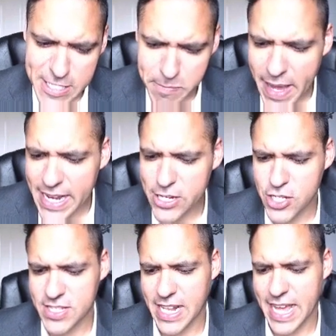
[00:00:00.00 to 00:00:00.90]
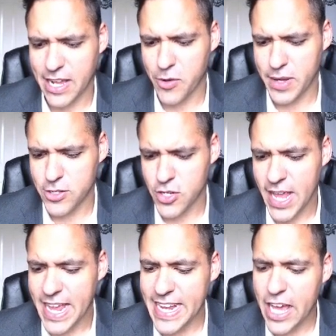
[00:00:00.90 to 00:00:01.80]
Spanish as a language.
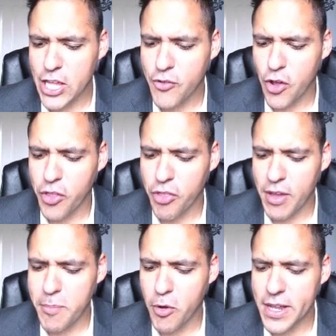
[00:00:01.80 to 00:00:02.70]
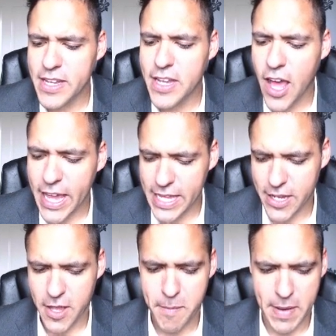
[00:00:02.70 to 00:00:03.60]
Now you've got
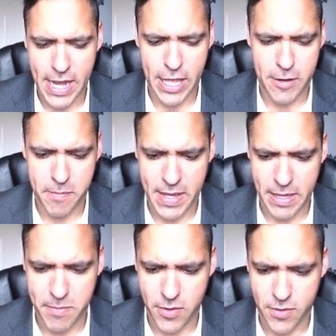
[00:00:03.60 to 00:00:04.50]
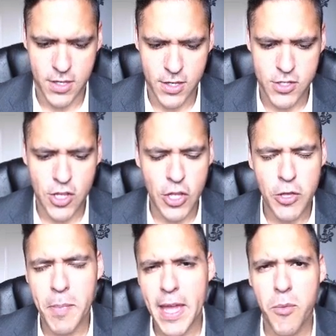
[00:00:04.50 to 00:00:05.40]
3.9 million people. So you
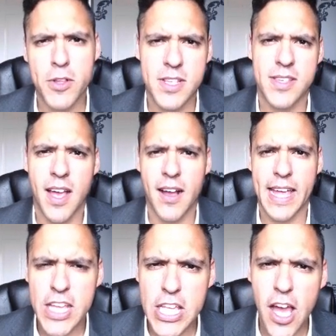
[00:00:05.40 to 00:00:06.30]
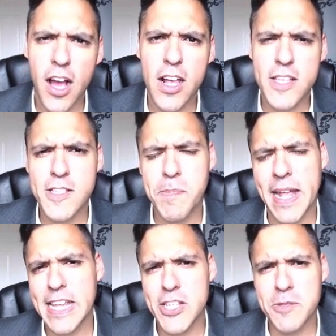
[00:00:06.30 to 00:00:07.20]
may want to target young
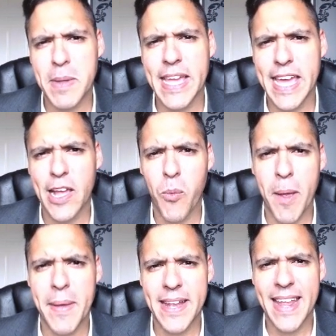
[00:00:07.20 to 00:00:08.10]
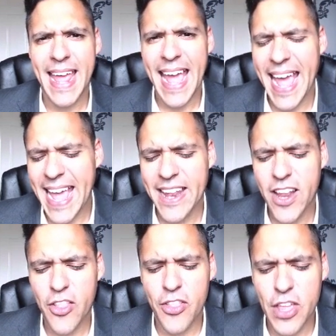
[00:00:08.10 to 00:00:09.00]
Spanish-speaking women
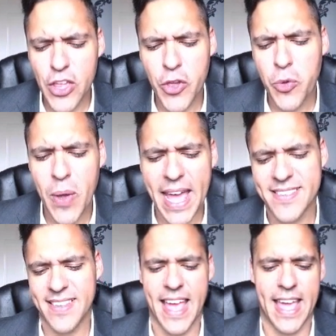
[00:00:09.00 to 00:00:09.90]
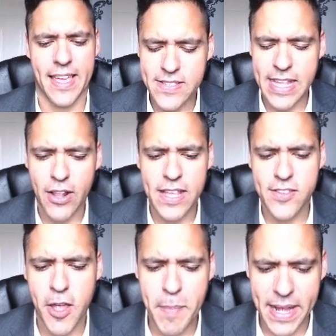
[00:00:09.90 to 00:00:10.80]
in the USA. Now let's
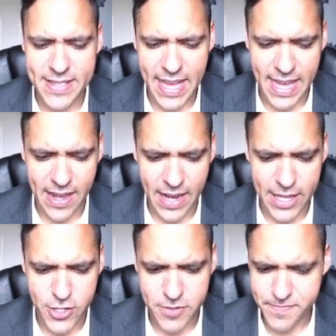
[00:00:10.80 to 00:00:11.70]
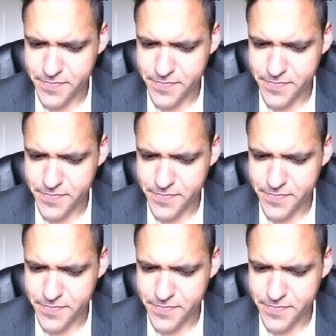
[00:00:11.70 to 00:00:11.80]
go back to English.